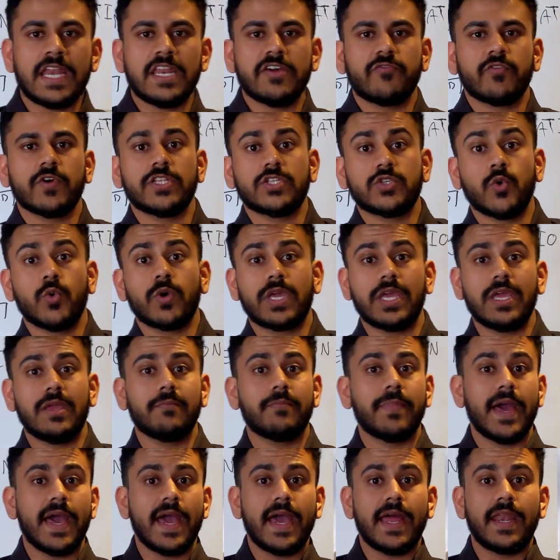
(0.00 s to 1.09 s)
And if we're talking
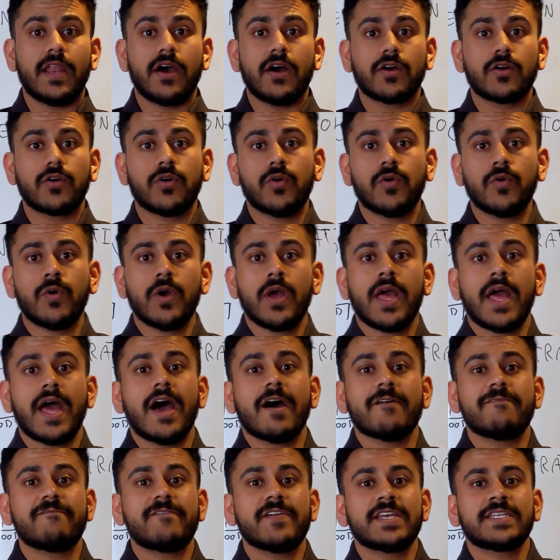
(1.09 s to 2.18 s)
bare knuckle,
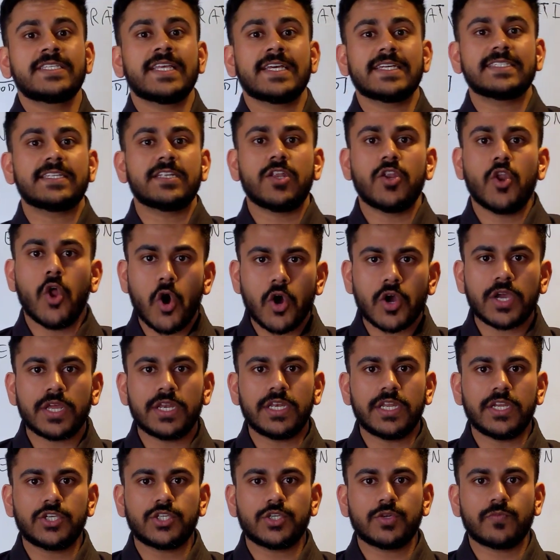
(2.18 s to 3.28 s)
a fist that's not
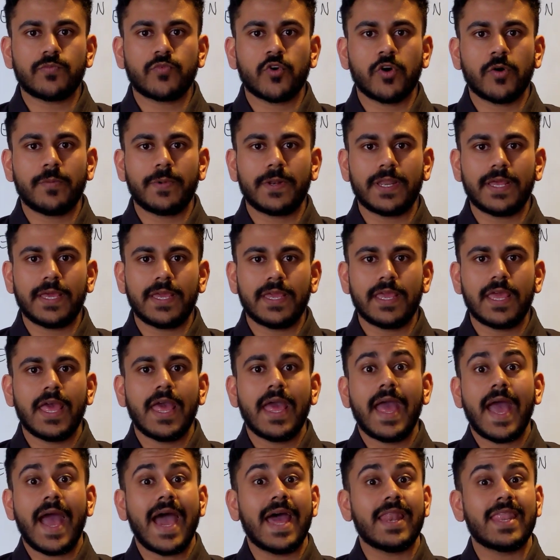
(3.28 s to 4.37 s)
conditioned properly
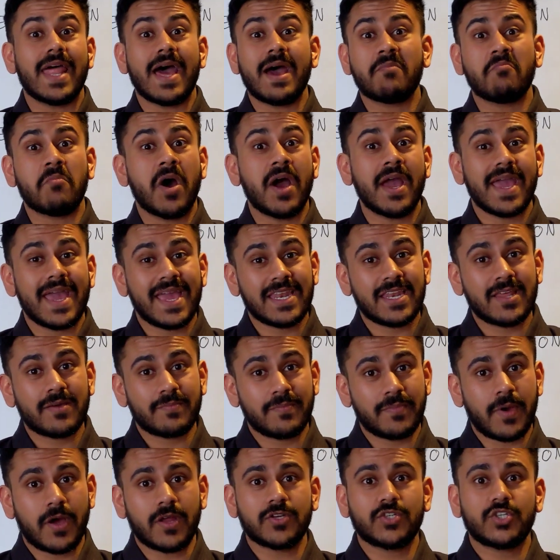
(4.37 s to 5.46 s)
and that might end
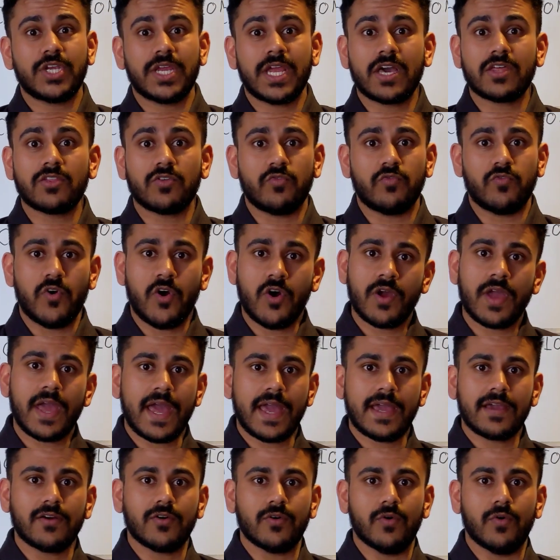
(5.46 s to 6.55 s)
up punching at the wrong
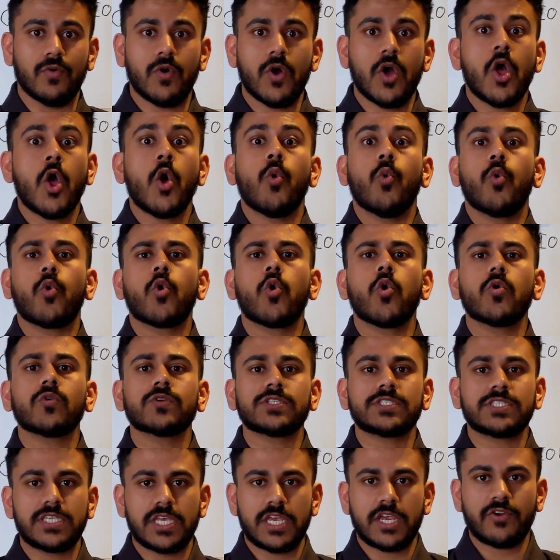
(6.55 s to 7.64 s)
angle will cause
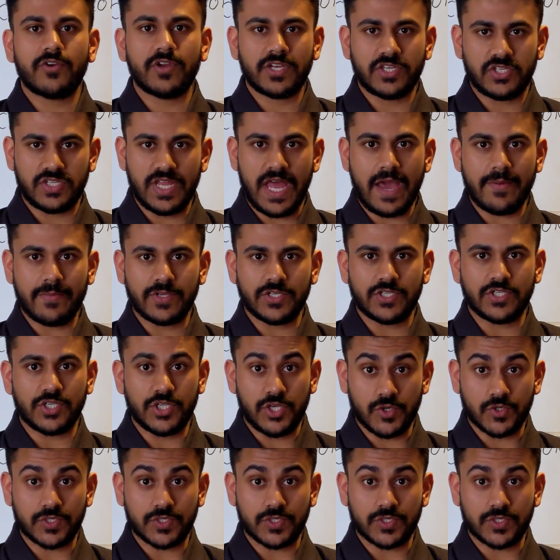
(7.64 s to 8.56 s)
serious damage to